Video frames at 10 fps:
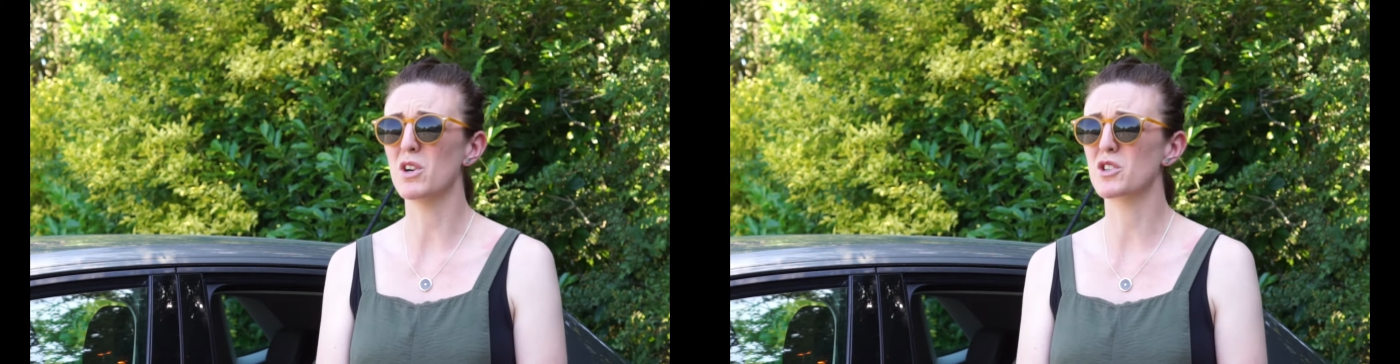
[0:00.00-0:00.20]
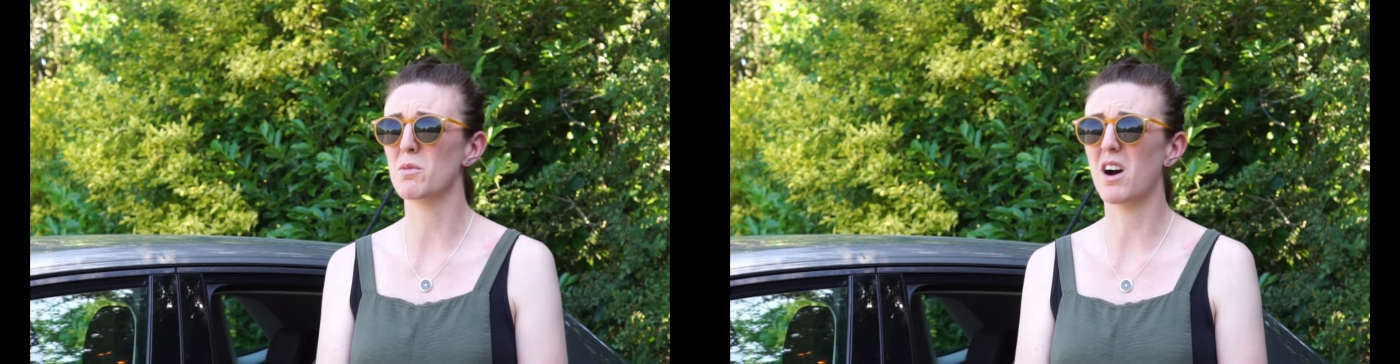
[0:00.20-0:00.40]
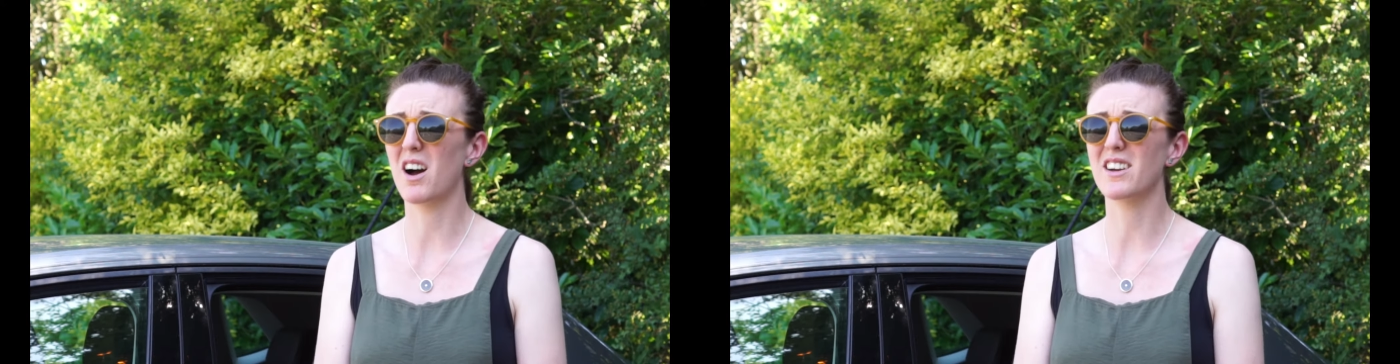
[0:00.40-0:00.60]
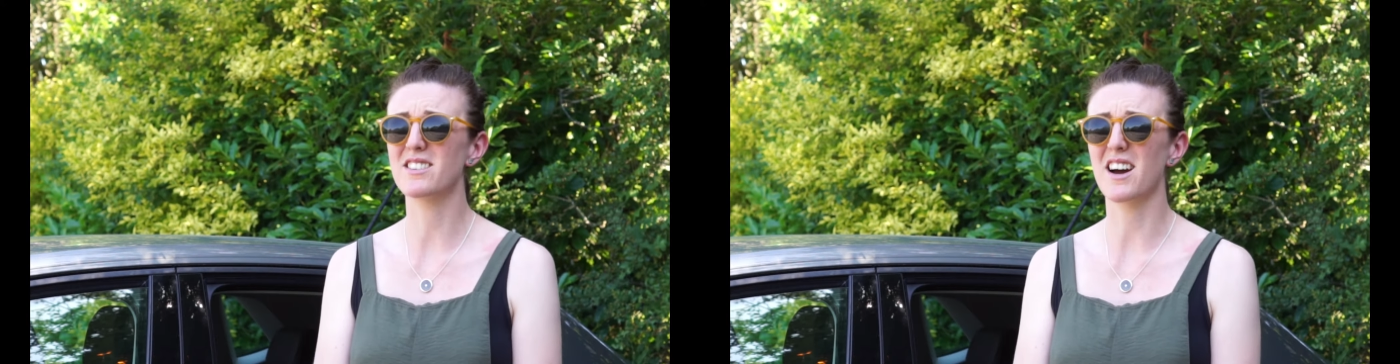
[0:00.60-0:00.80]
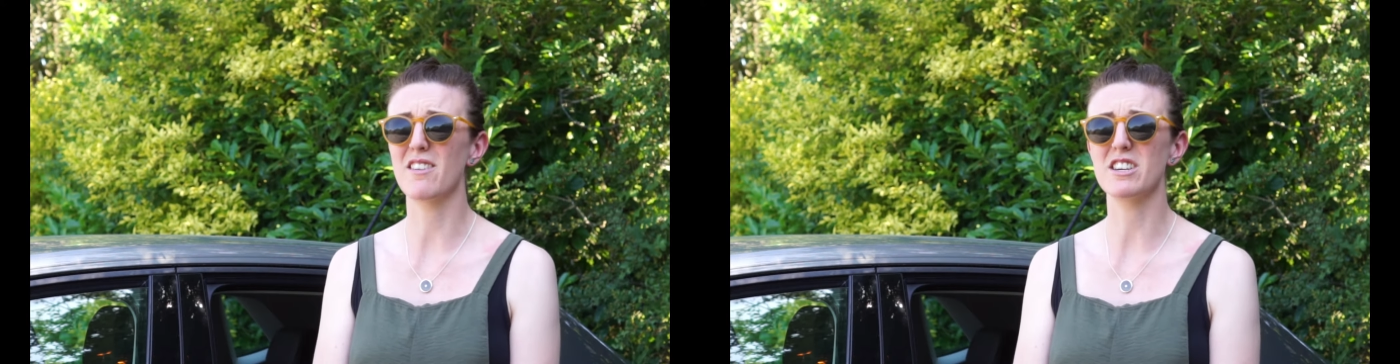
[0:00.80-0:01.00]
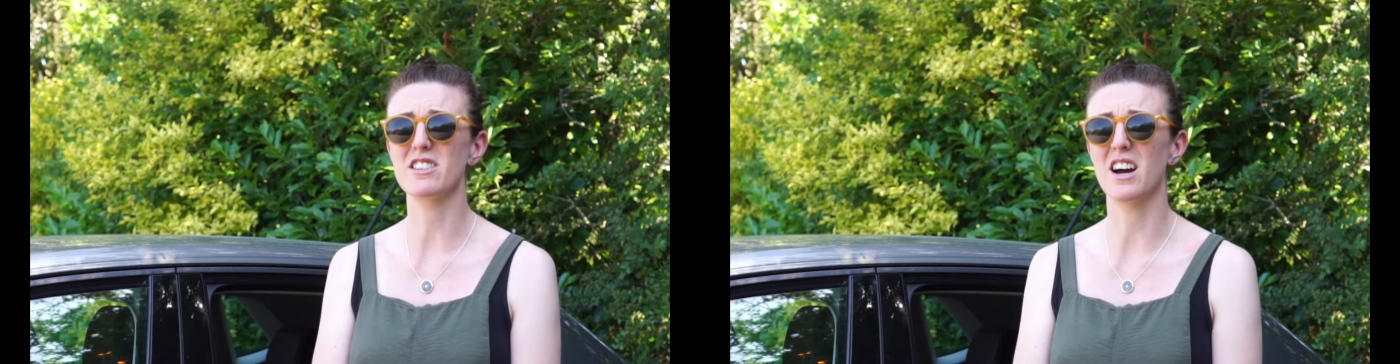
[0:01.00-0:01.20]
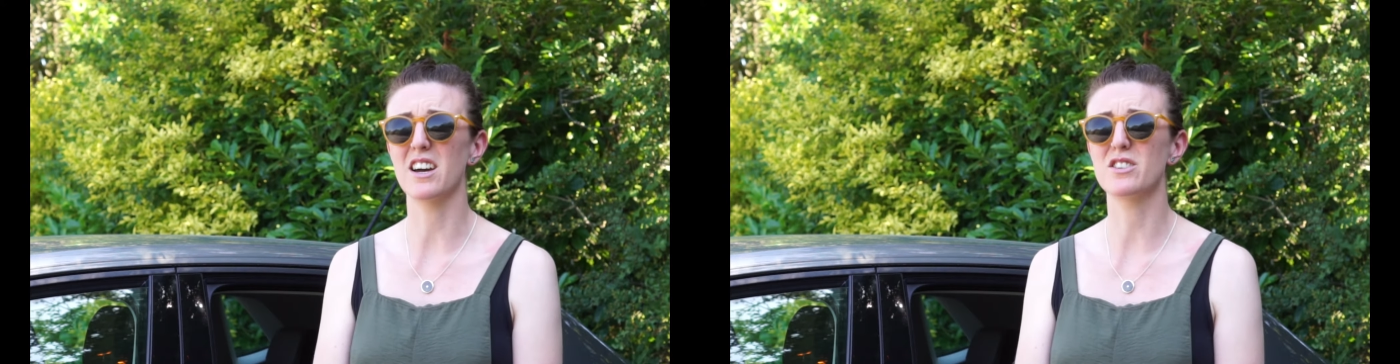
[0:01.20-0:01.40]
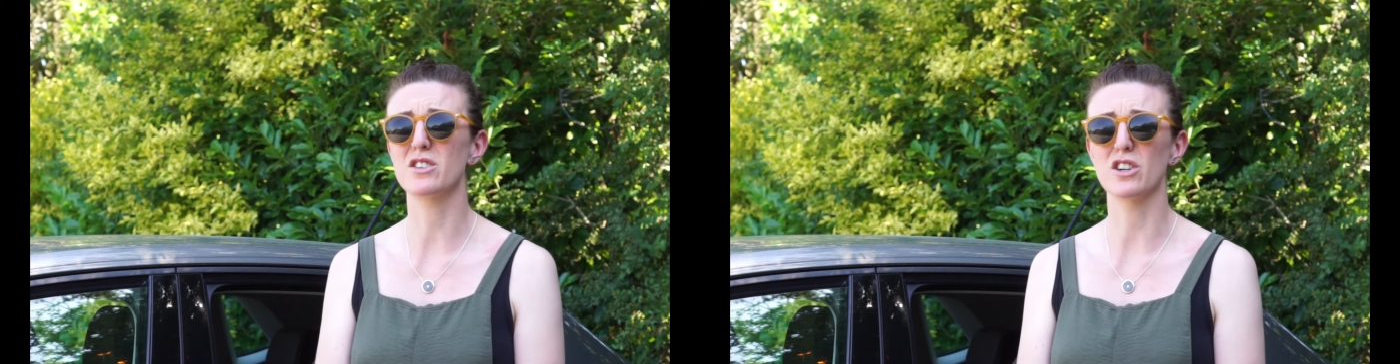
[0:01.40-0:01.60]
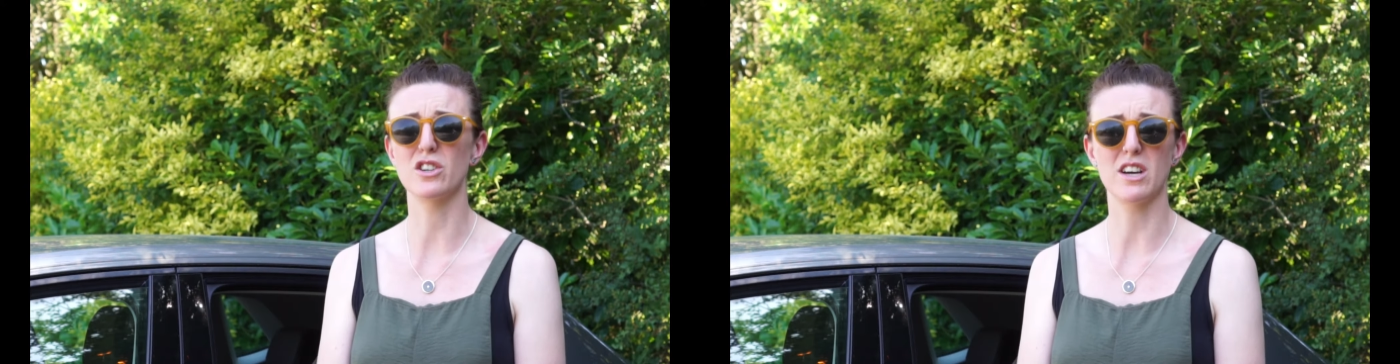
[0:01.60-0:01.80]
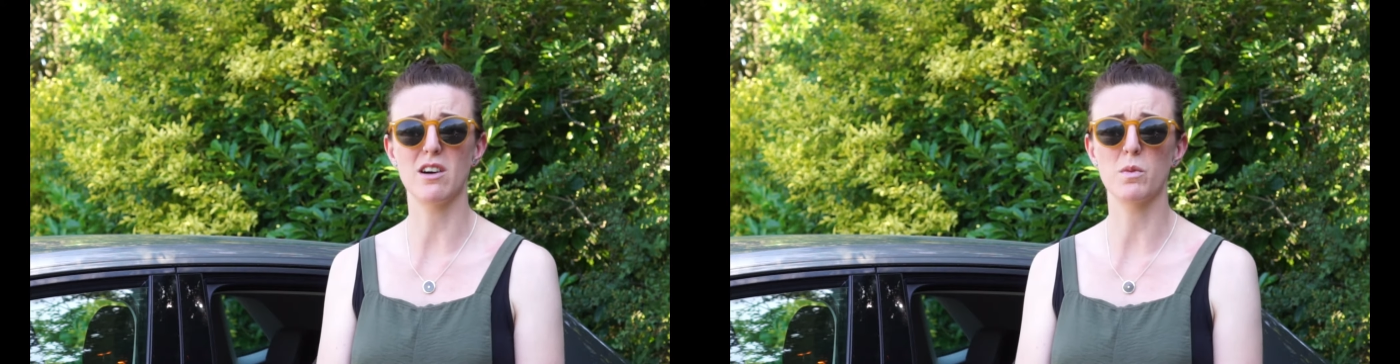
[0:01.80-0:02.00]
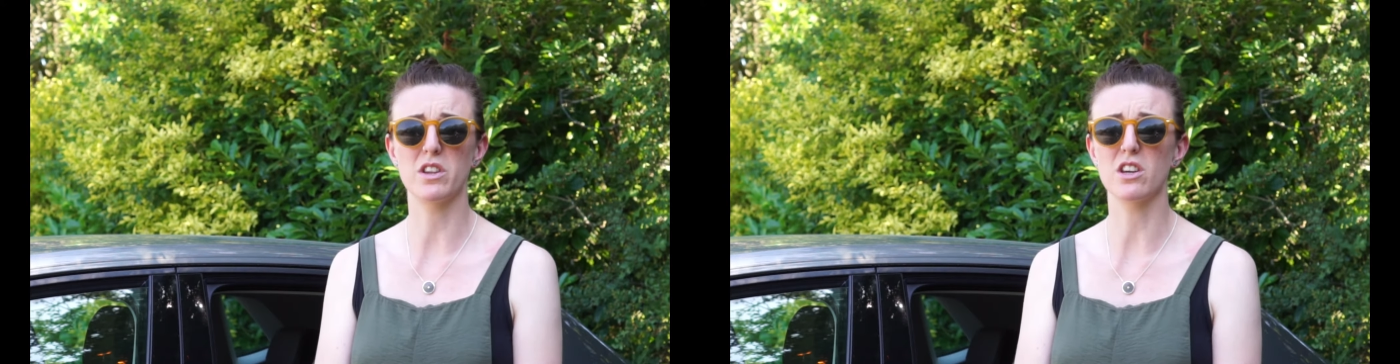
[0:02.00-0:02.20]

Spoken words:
so my diary started to slow down when